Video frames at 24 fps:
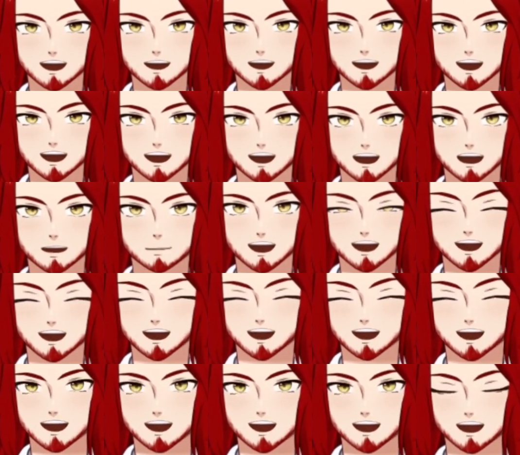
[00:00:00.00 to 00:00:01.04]
So
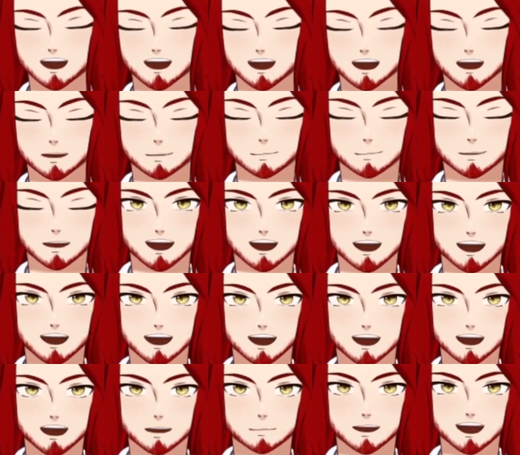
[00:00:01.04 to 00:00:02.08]
hopefully
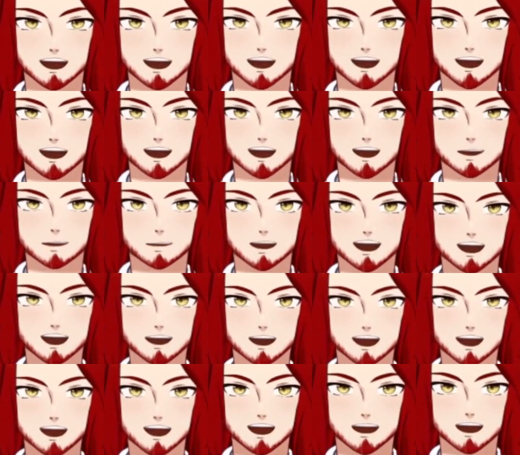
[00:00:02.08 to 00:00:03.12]
within the next week or
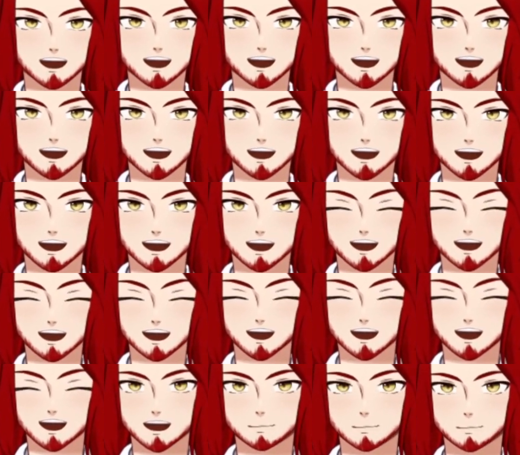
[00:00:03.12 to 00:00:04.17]
so,
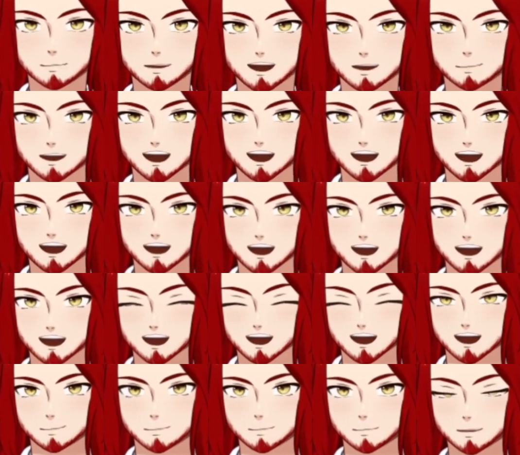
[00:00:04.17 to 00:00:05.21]
that will be fixed and I
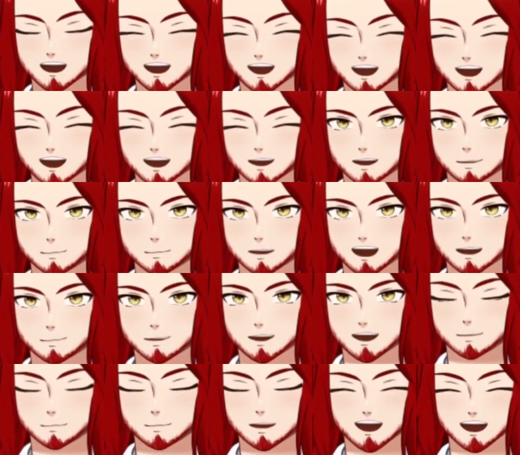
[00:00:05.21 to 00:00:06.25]
can regularly post a
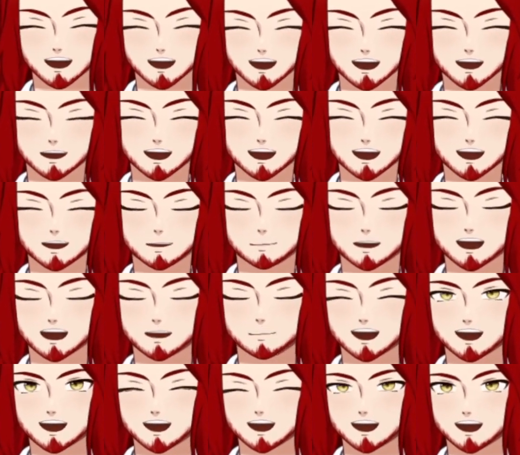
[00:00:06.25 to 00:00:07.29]
week in advance over on
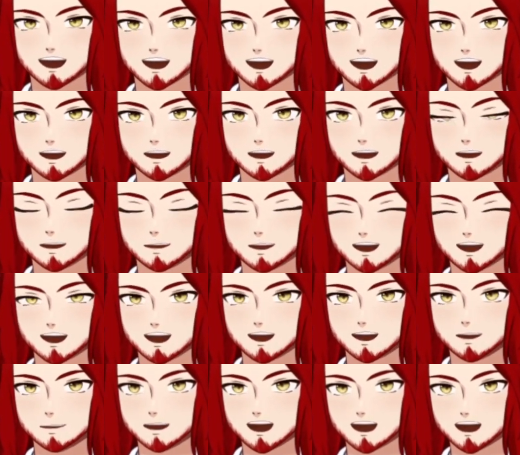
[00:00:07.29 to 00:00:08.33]
Patreon. So if you want to see
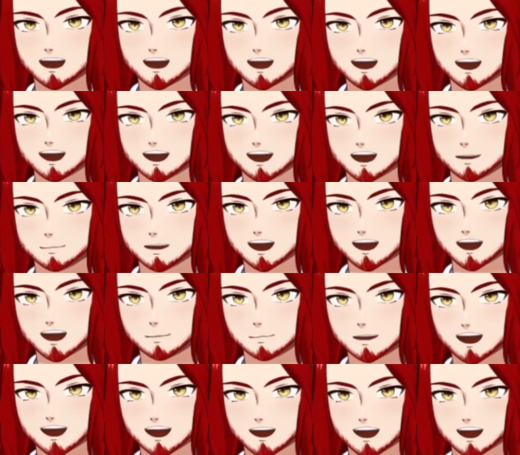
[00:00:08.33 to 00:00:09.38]
stuff early, check me out on
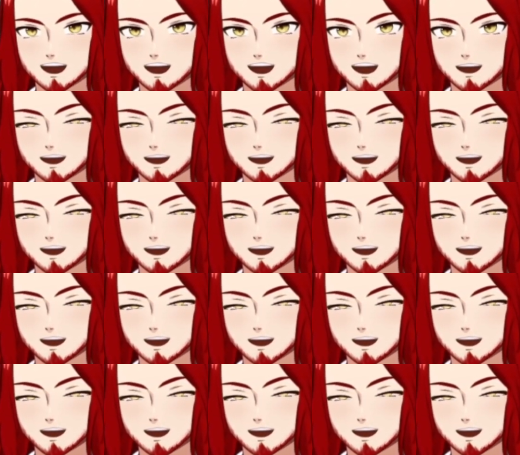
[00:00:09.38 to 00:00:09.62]
Patreon.